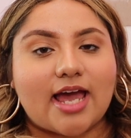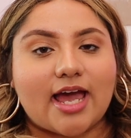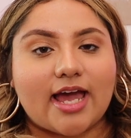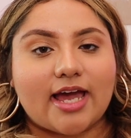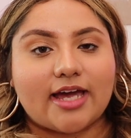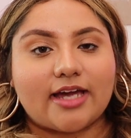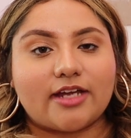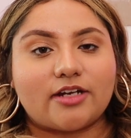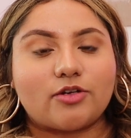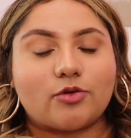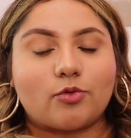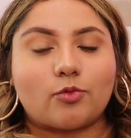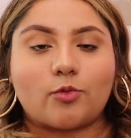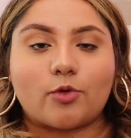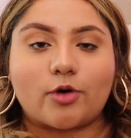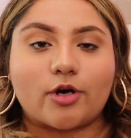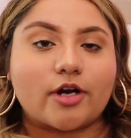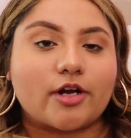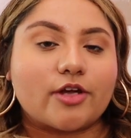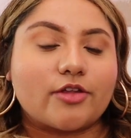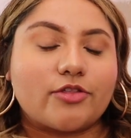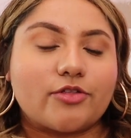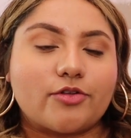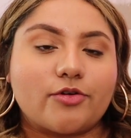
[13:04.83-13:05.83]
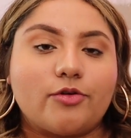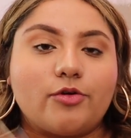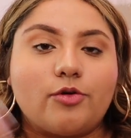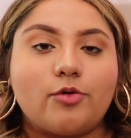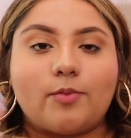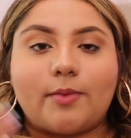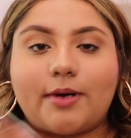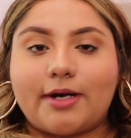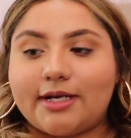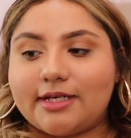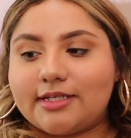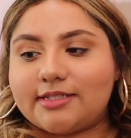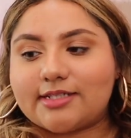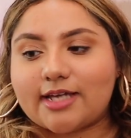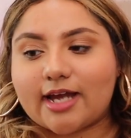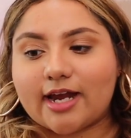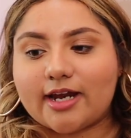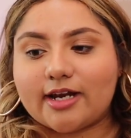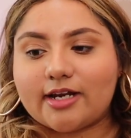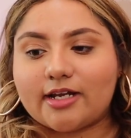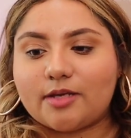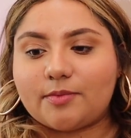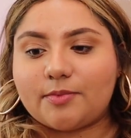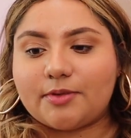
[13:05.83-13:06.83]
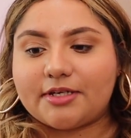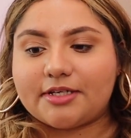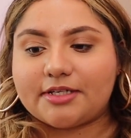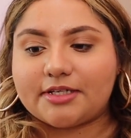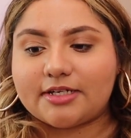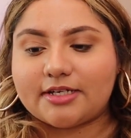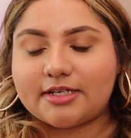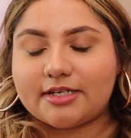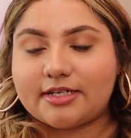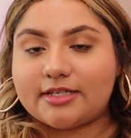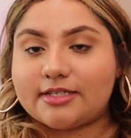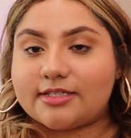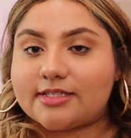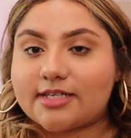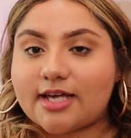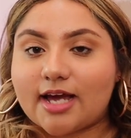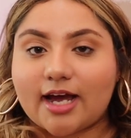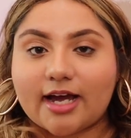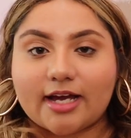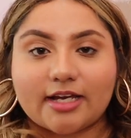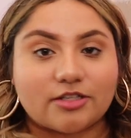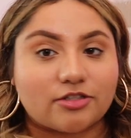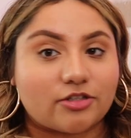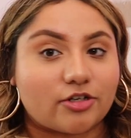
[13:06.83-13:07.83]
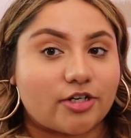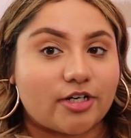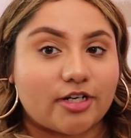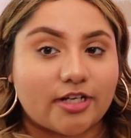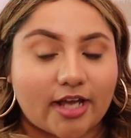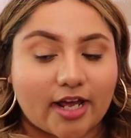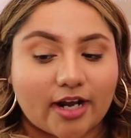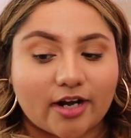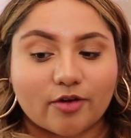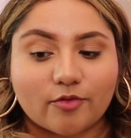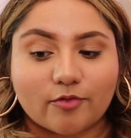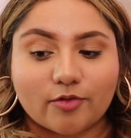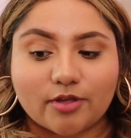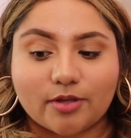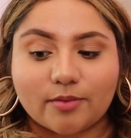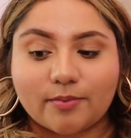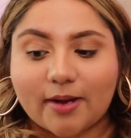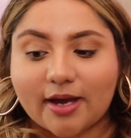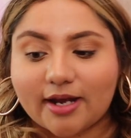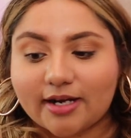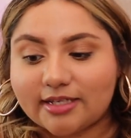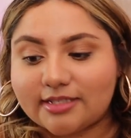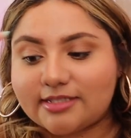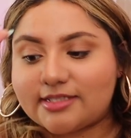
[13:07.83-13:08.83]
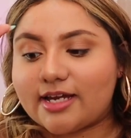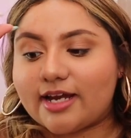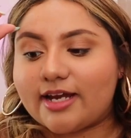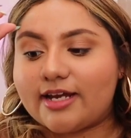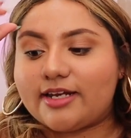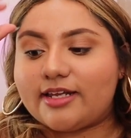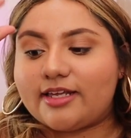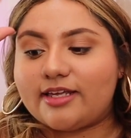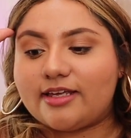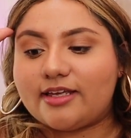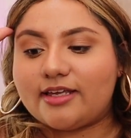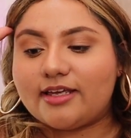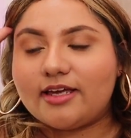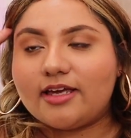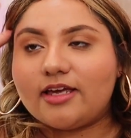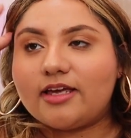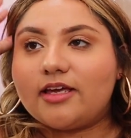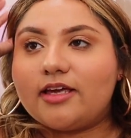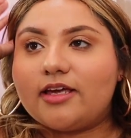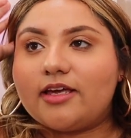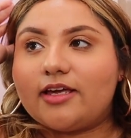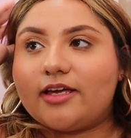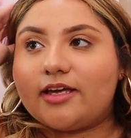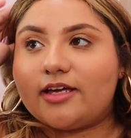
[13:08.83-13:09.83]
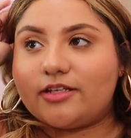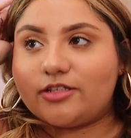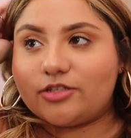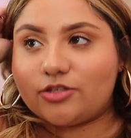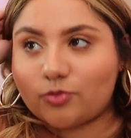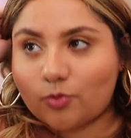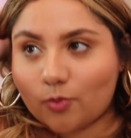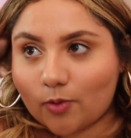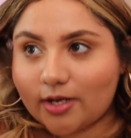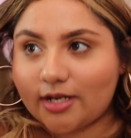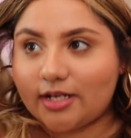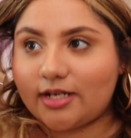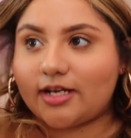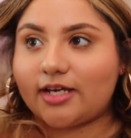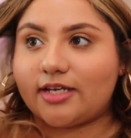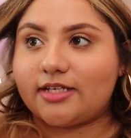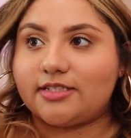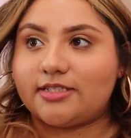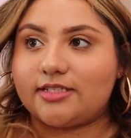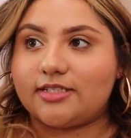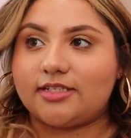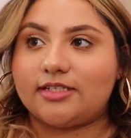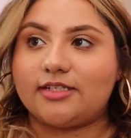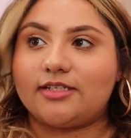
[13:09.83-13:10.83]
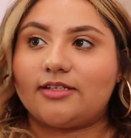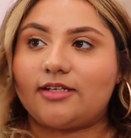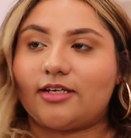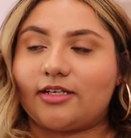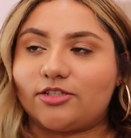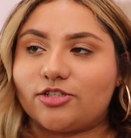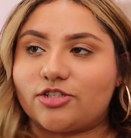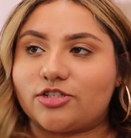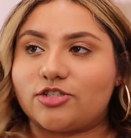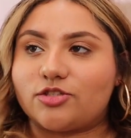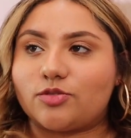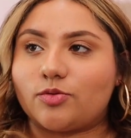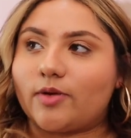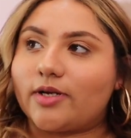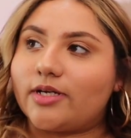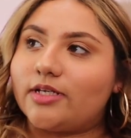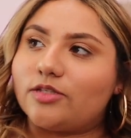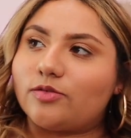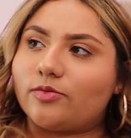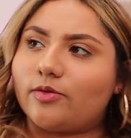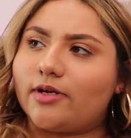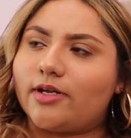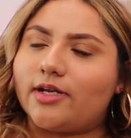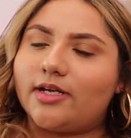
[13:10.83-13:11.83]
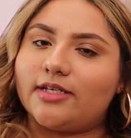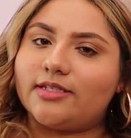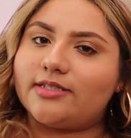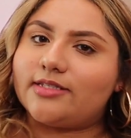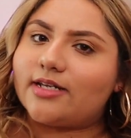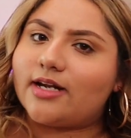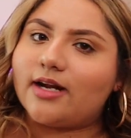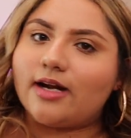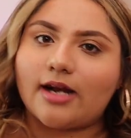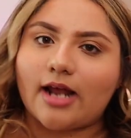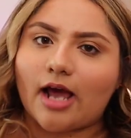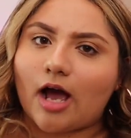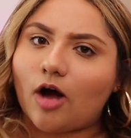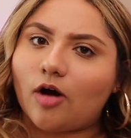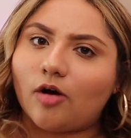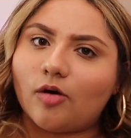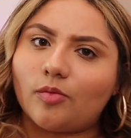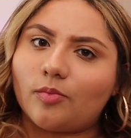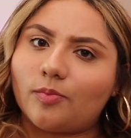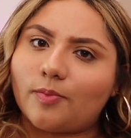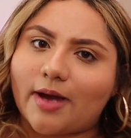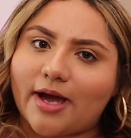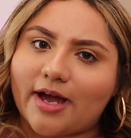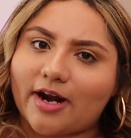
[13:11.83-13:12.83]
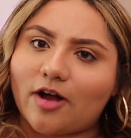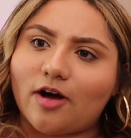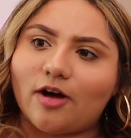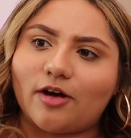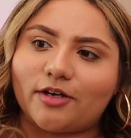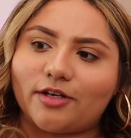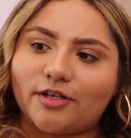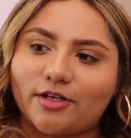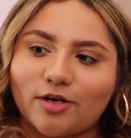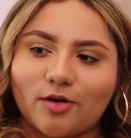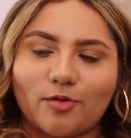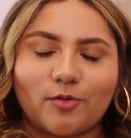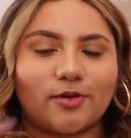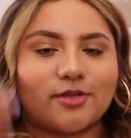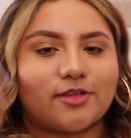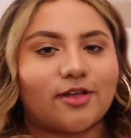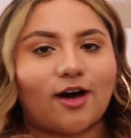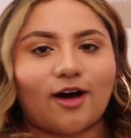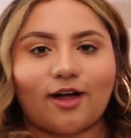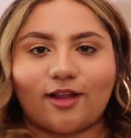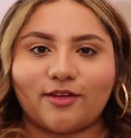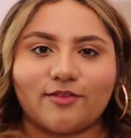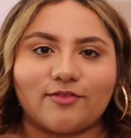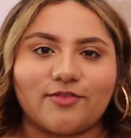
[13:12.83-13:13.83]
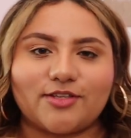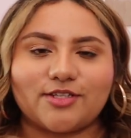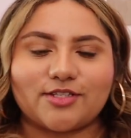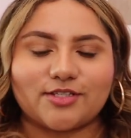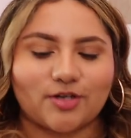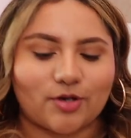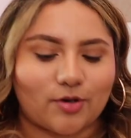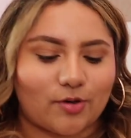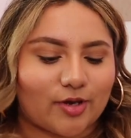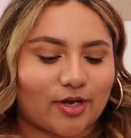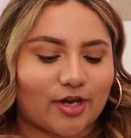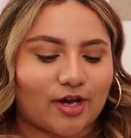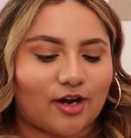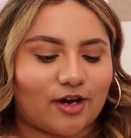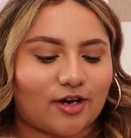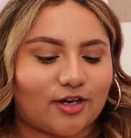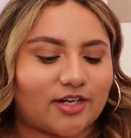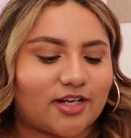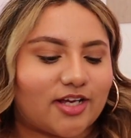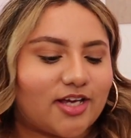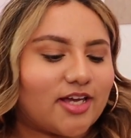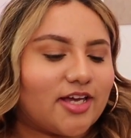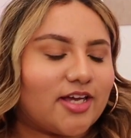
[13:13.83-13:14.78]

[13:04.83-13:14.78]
and work through my anxiety, because I started getting really bad anxiety in 2019, and just 2020 didn't help at all, you know, with all of this going on.